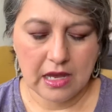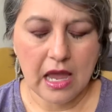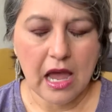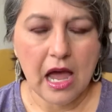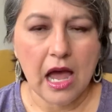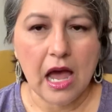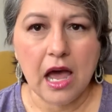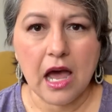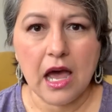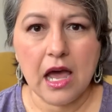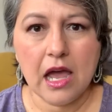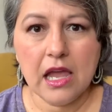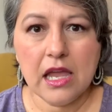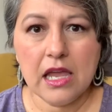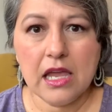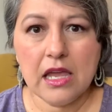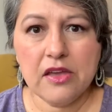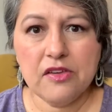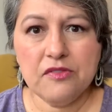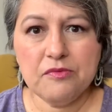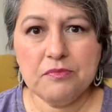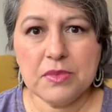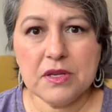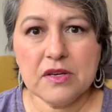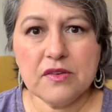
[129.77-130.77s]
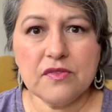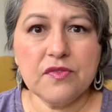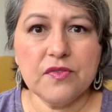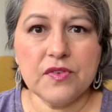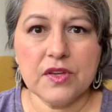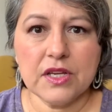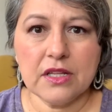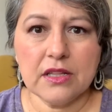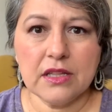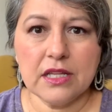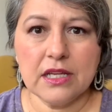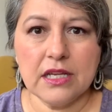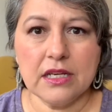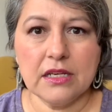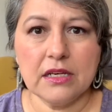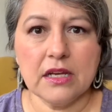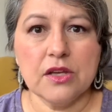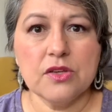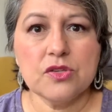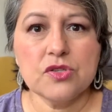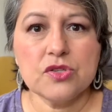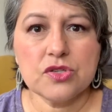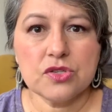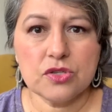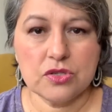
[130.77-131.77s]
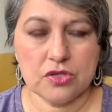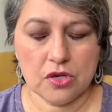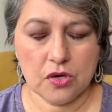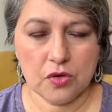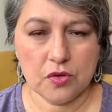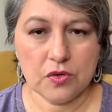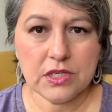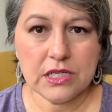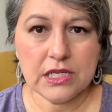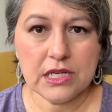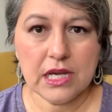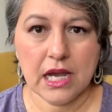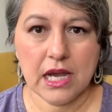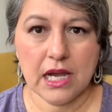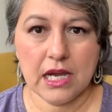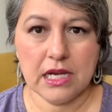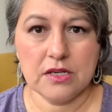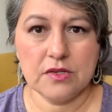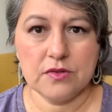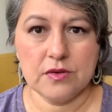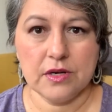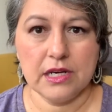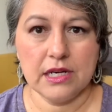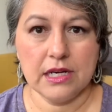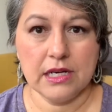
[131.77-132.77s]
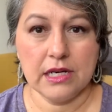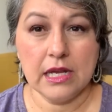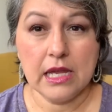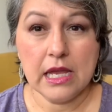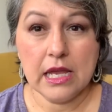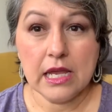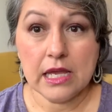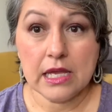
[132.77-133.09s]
I have been feeling so dehydrated,